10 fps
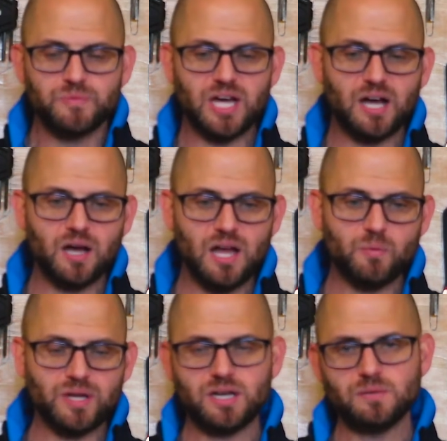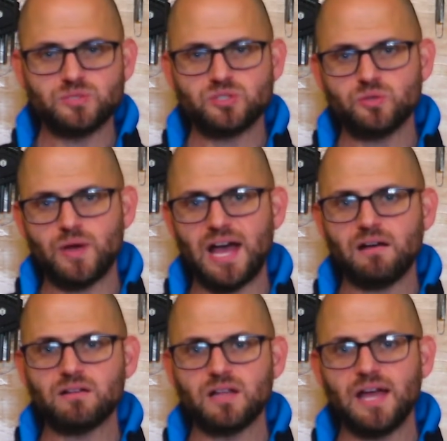And when it comes to
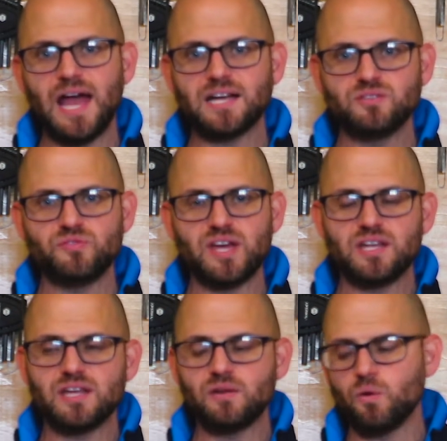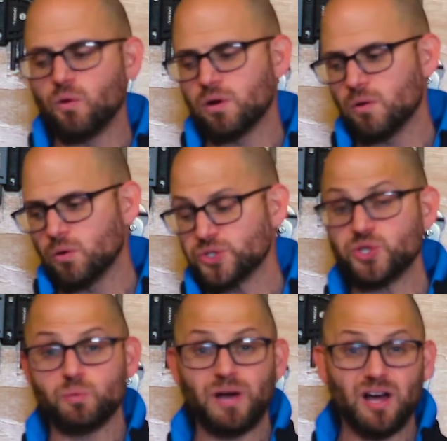alkali-activated or
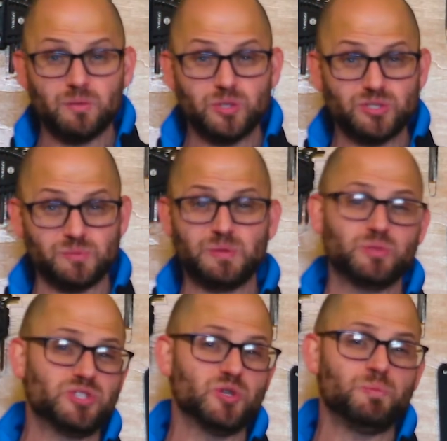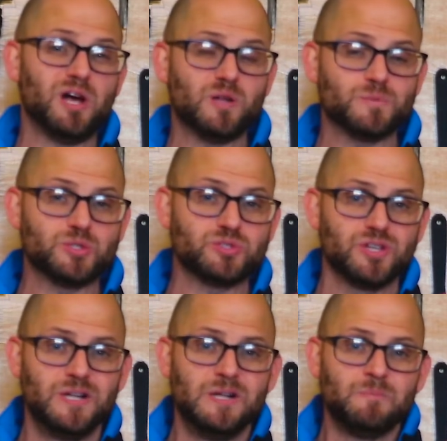geopolymers, I mean with geopolymers,
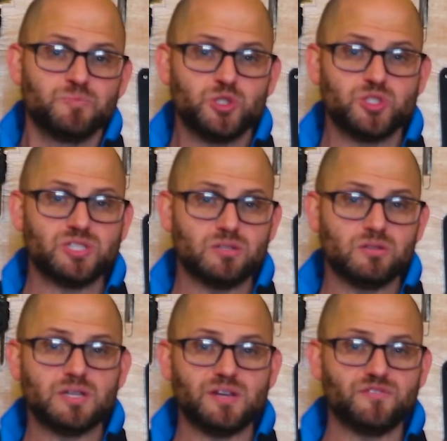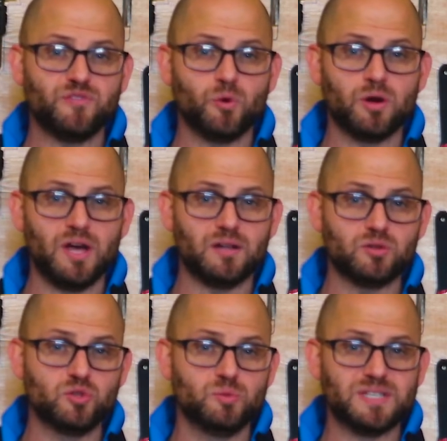you're still looking for an
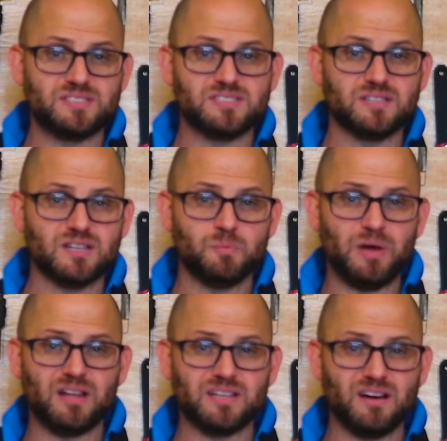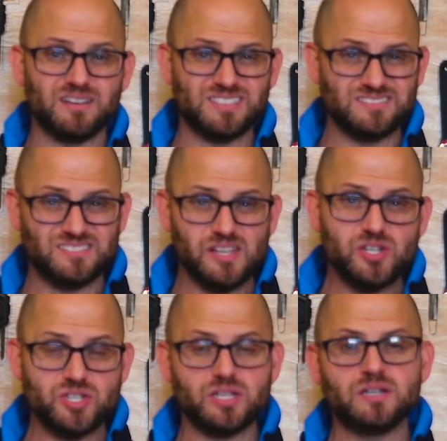aluminous silica
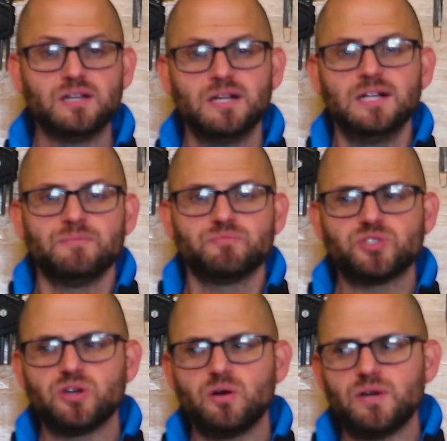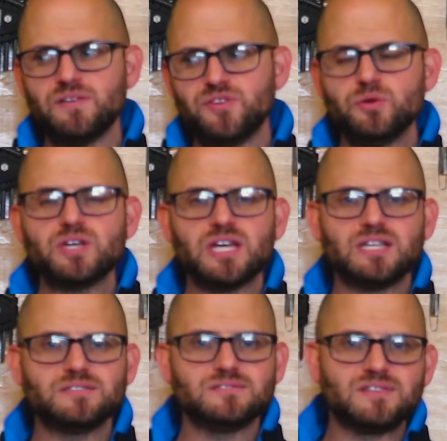polycondensation. So if you
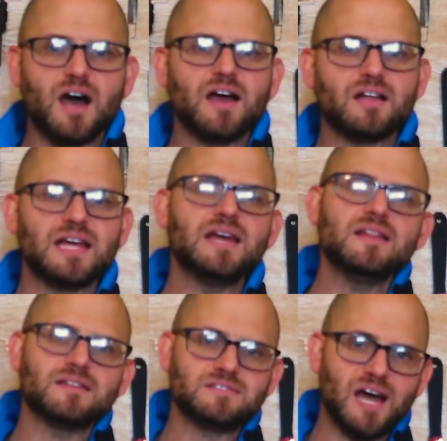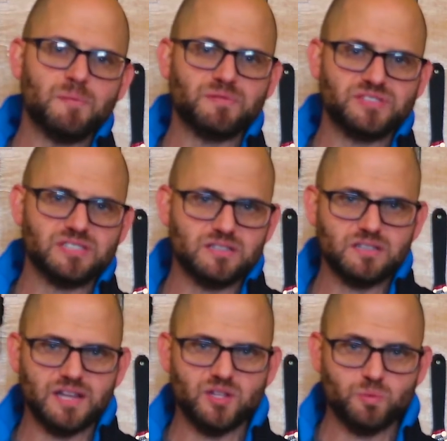can dial in the type of
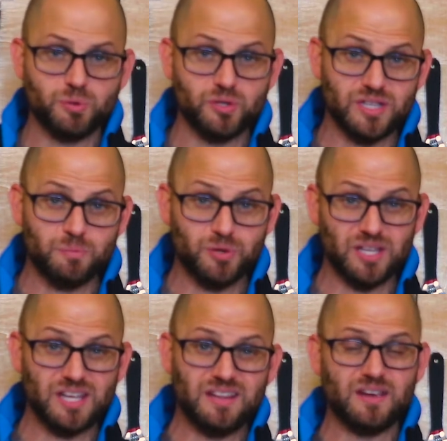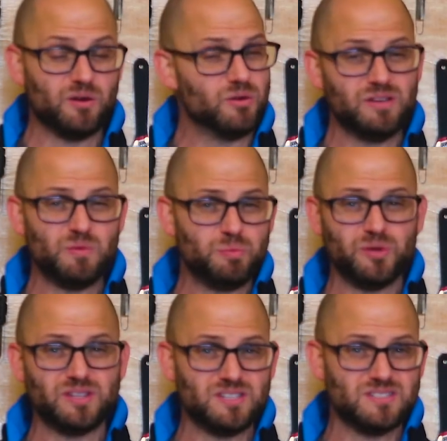silica that you're putting in there, or even
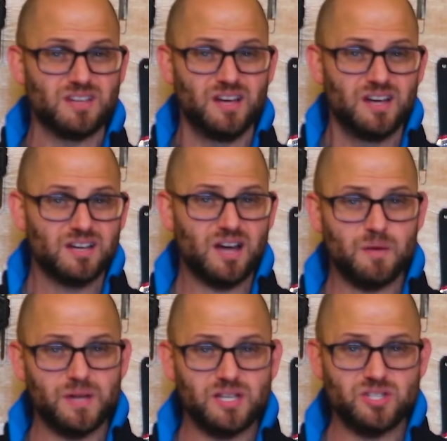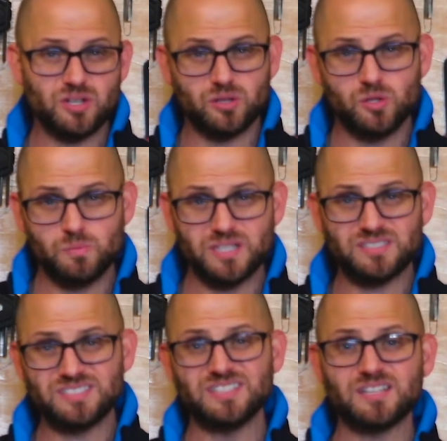put this combination of
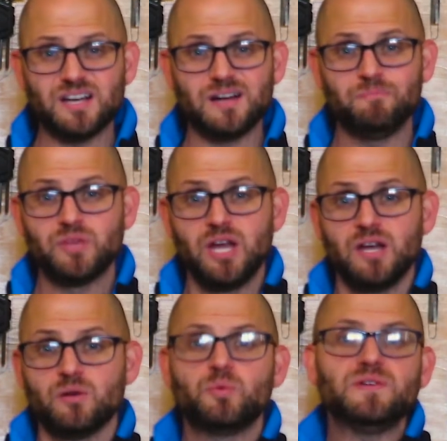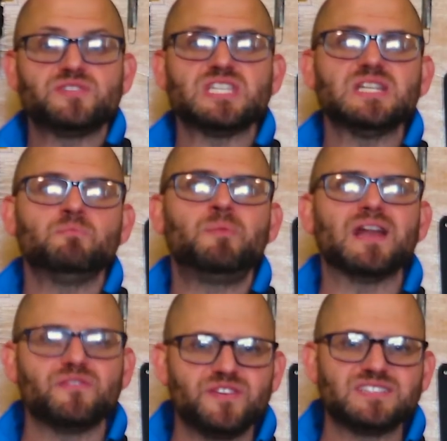luminous silica, we've seen
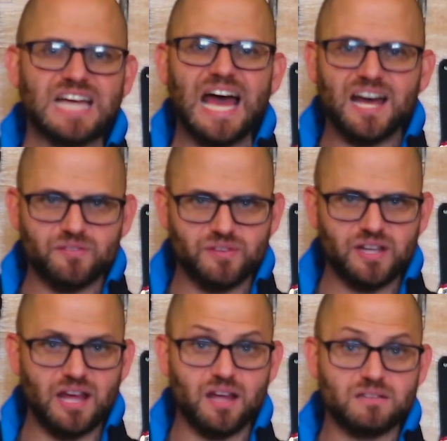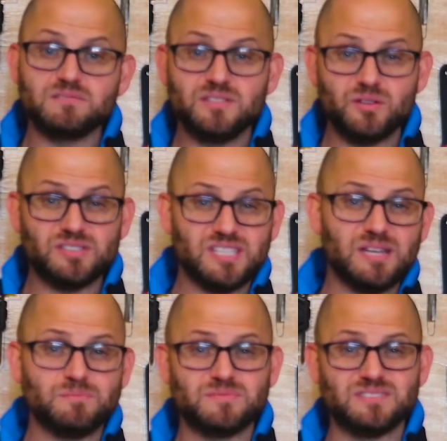benefits out of it. And you know, the
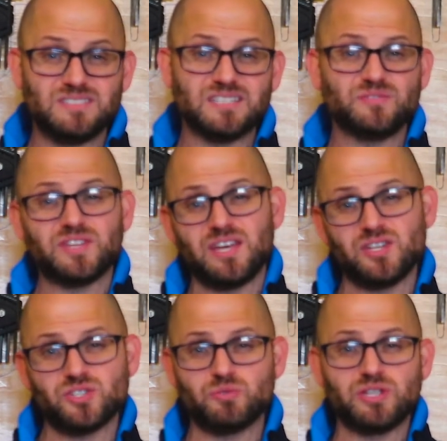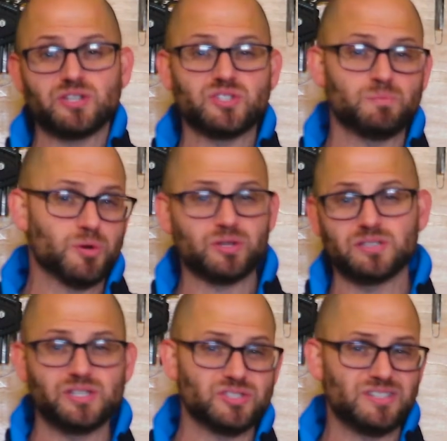same densification, reduction in
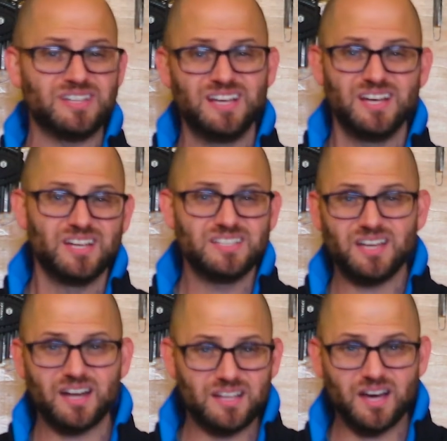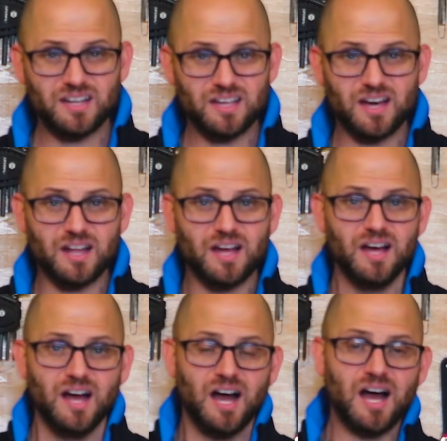percolation, yada, yada,
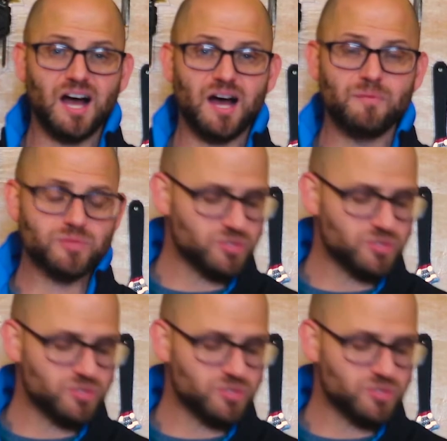yada.